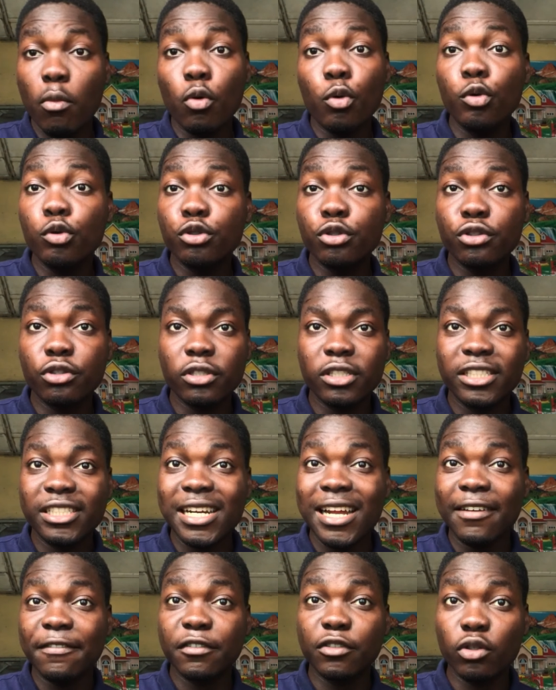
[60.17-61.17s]
host
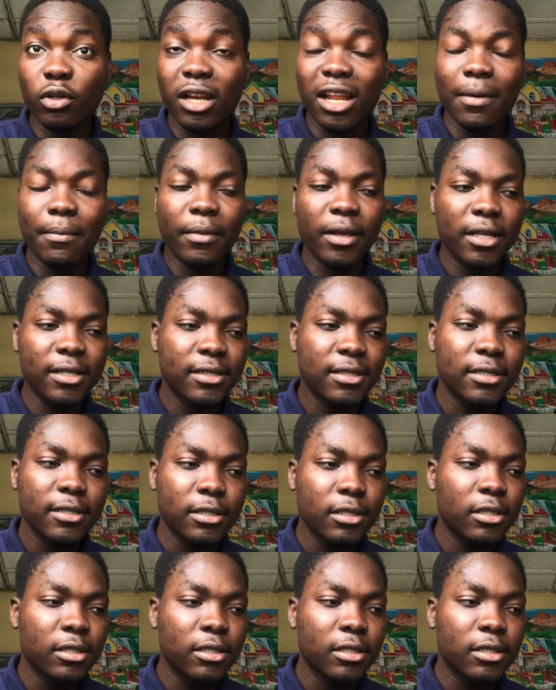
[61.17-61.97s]
drafts tournament.